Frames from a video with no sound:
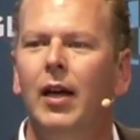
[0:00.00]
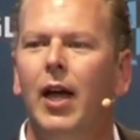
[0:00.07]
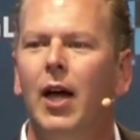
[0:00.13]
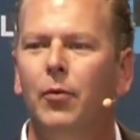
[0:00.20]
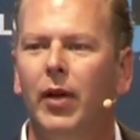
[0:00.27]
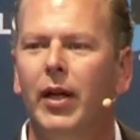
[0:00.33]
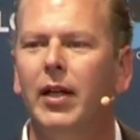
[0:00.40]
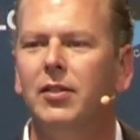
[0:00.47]
It
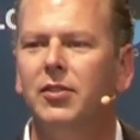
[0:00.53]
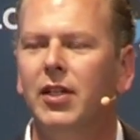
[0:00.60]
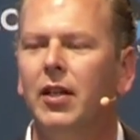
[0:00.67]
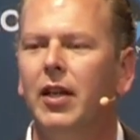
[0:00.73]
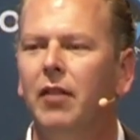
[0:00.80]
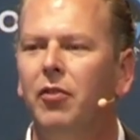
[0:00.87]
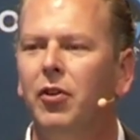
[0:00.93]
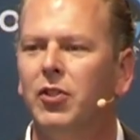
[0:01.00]
will still
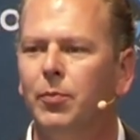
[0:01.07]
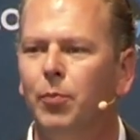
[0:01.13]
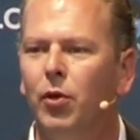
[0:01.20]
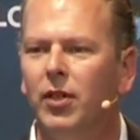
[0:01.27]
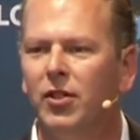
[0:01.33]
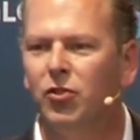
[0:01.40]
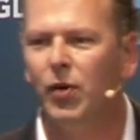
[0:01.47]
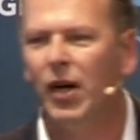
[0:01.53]
give you support
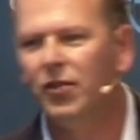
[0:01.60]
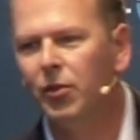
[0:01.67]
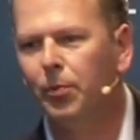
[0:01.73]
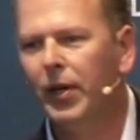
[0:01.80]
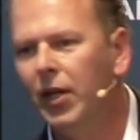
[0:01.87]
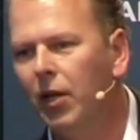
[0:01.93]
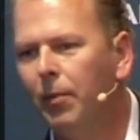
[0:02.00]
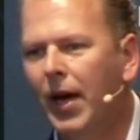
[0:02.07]
and try to
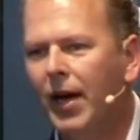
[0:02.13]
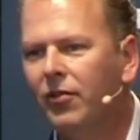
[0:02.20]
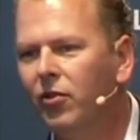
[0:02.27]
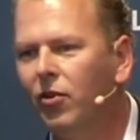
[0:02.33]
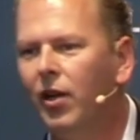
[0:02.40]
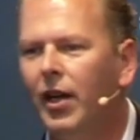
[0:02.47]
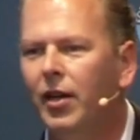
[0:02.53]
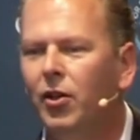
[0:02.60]
bring you back to
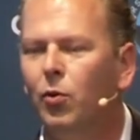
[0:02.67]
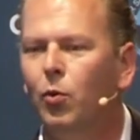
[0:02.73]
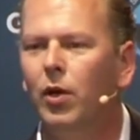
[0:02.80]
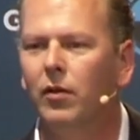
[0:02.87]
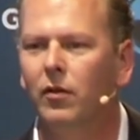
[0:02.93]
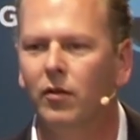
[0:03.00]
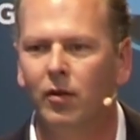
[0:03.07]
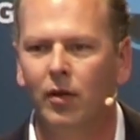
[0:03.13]
the lane you
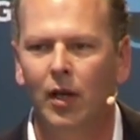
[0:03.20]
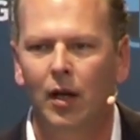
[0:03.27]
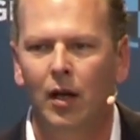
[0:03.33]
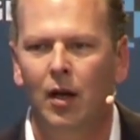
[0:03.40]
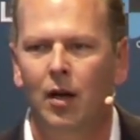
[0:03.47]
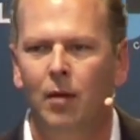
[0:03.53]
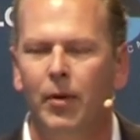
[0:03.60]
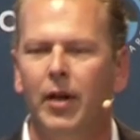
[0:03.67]
want,
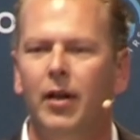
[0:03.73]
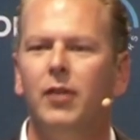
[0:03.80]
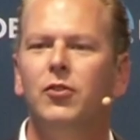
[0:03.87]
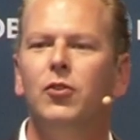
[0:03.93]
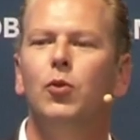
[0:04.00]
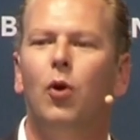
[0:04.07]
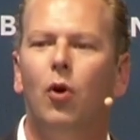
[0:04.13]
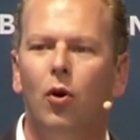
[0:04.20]
but it doesn't
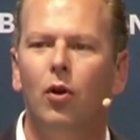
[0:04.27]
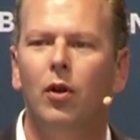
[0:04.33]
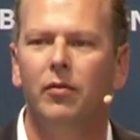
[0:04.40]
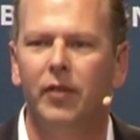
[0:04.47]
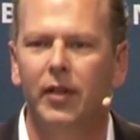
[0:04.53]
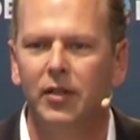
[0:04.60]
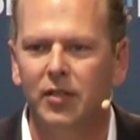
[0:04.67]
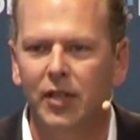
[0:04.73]
do all of
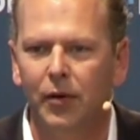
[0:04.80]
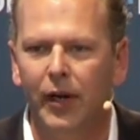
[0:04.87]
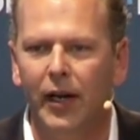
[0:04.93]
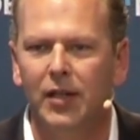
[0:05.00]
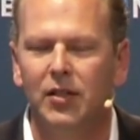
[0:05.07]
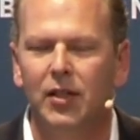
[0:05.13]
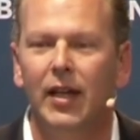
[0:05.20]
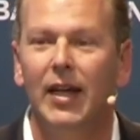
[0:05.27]
the steering
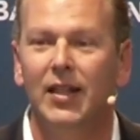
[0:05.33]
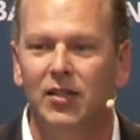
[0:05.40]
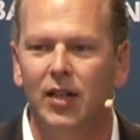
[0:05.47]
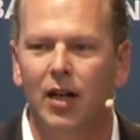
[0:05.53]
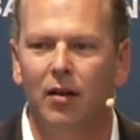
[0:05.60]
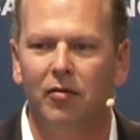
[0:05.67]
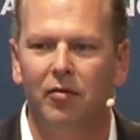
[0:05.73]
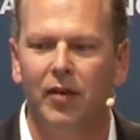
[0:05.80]

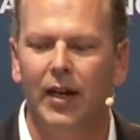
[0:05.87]
itself.